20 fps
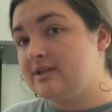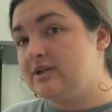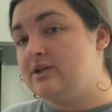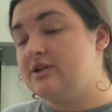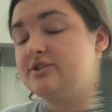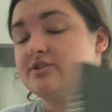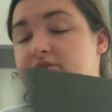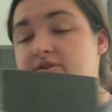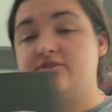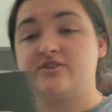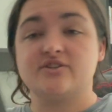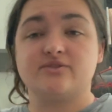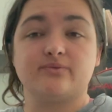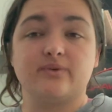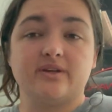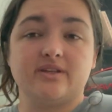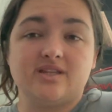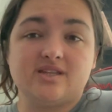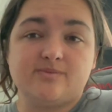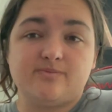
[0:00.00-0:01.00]
So just
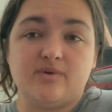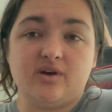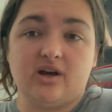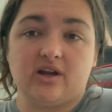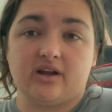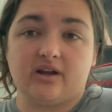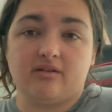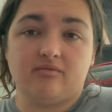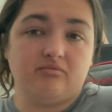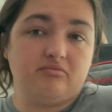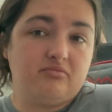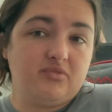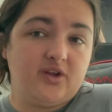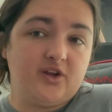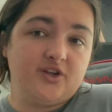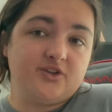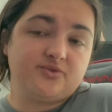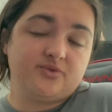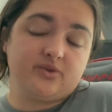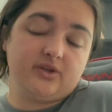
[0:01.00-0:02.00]
read this book, and
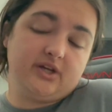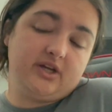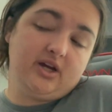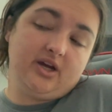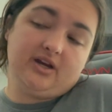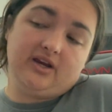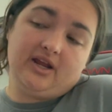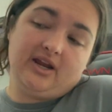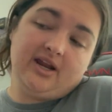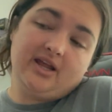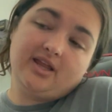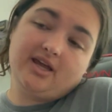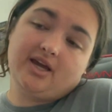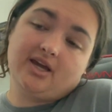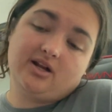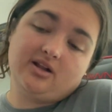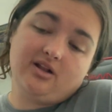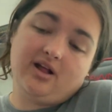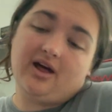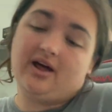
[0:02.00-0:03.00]
it's really good, and I like
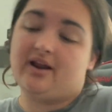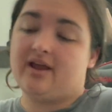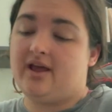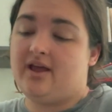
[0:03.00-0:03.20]
it a lot.